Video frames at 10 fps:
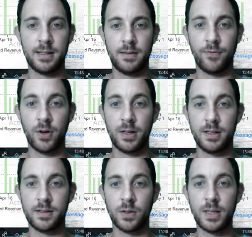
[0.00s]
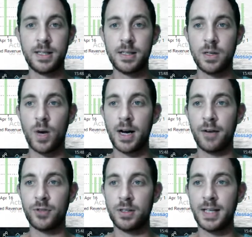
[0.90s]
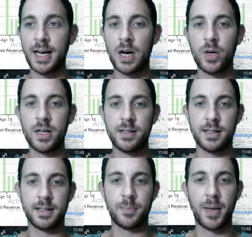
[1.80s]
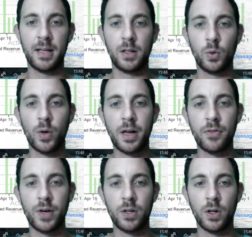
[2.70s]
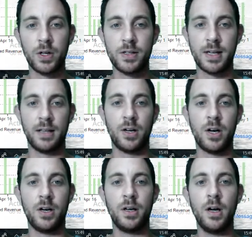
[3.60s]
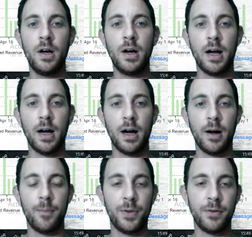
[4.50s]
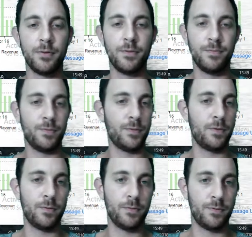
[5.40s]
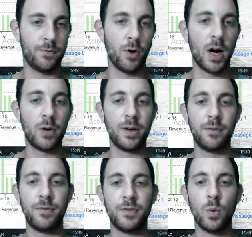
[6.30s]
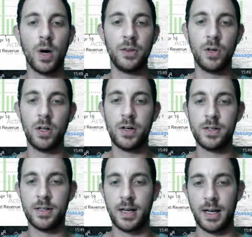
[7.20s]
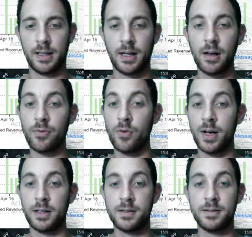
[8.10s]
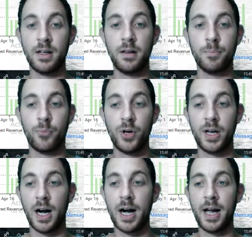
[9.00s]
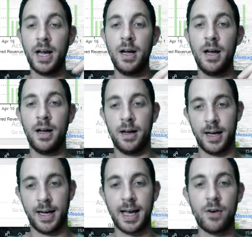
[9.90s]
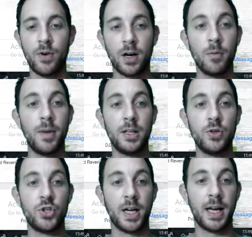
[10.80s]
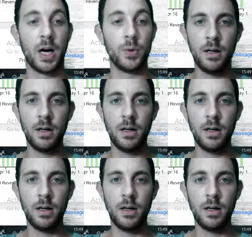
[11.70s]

for, so this is the one after 10 hours, spent $23 and earned um, $451. Uh, the click-through rate is still pretty high. Again, recommend you check it out.